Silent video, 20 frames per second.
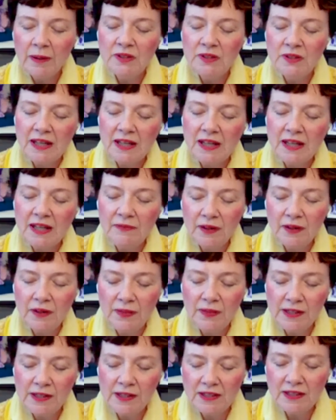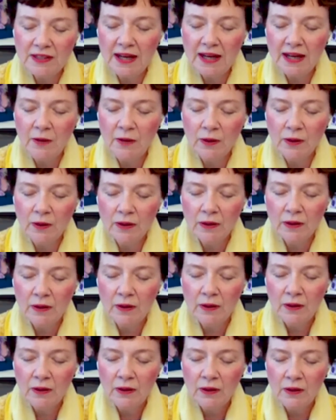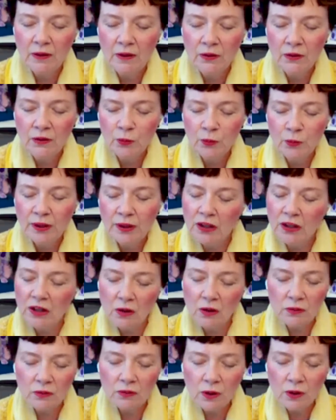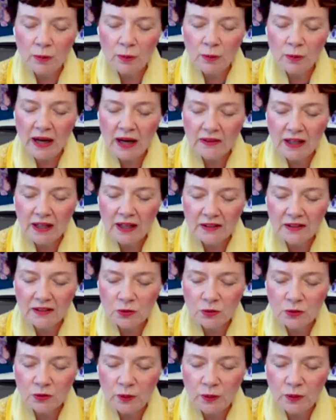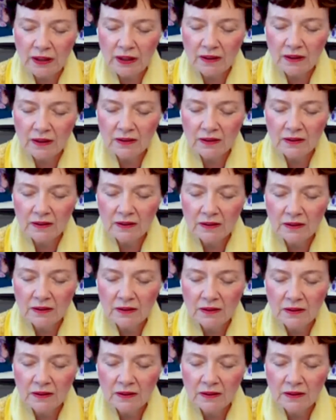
Maybe I'm safe in this hour, but I don't know about next week.